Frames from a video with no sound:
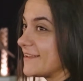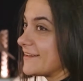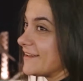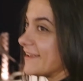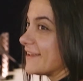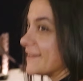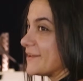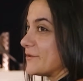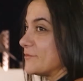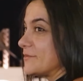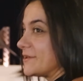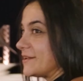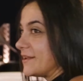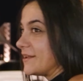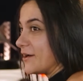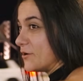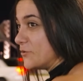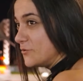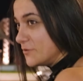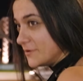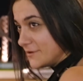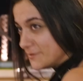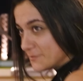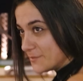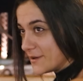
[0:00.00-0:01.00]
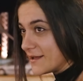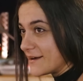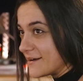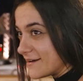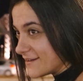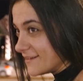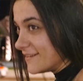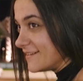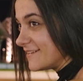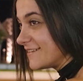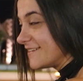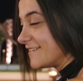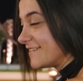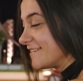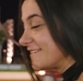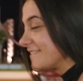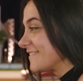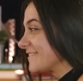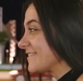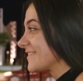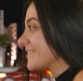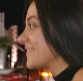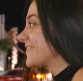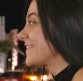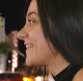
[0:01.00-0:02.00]
just threw away my old gimbal
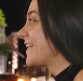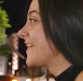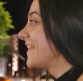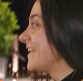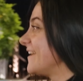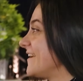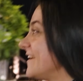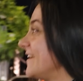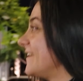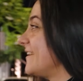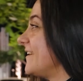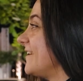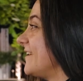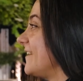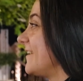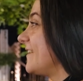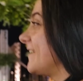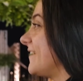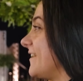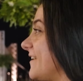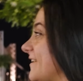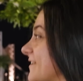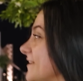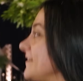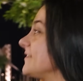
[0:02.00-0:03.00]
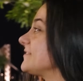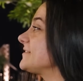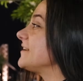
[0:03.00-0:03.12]
because it was broken, and I've